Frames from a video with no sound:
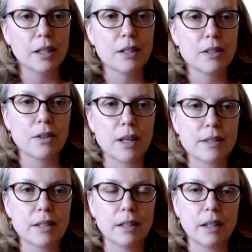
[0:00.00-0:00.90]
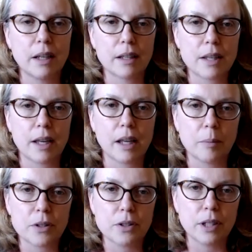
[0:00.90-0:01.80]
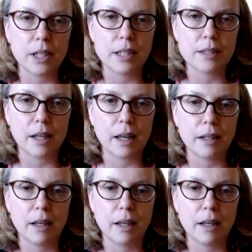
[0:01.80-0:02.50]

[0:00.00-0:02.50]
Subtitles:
So that's an exciting opportunity to get